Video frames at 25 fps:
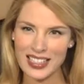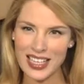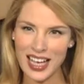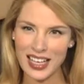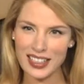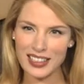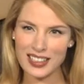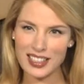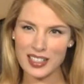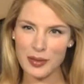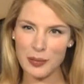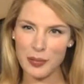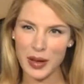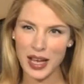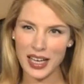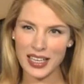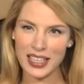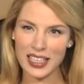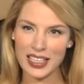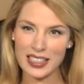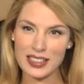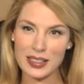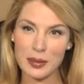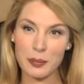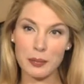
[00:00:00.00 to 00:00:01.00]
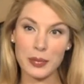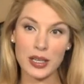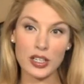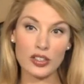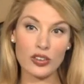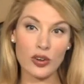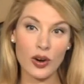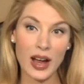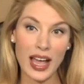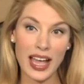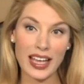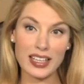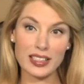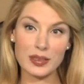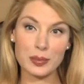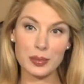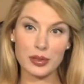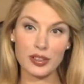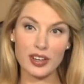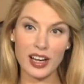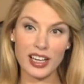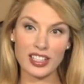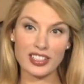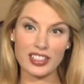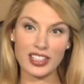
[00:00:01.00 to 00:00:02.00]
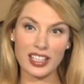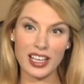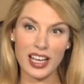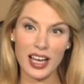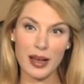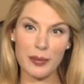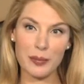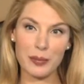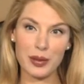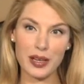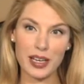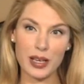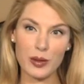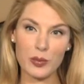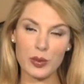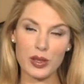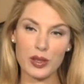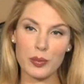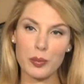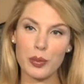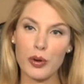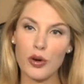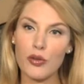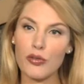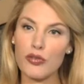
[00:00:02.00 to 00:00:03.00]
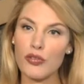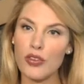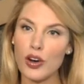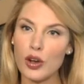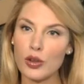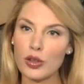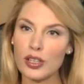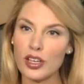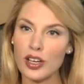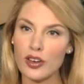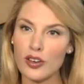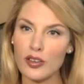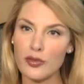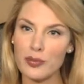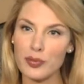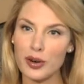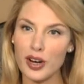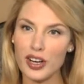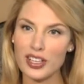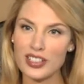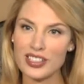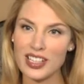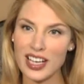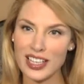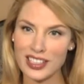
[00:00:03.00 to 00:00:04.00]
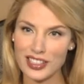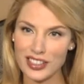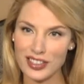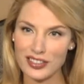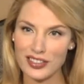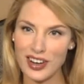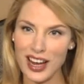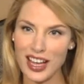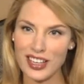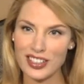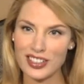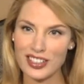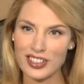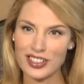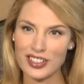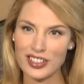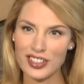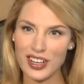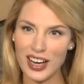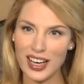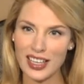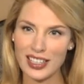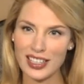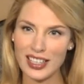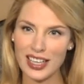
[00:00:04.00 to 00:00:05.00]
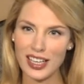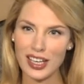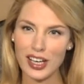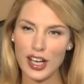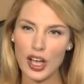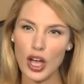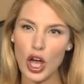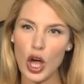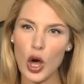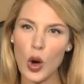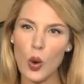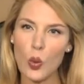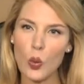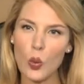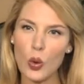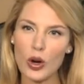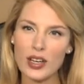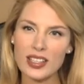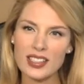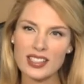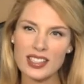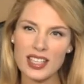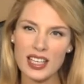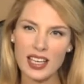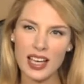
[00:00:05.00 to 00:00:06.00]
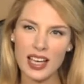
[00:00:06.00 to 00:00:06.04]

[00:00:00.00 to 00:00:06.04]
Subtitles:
Tungsten Mining is a mineral exploration company with a portfolio of projects around Australia. What is the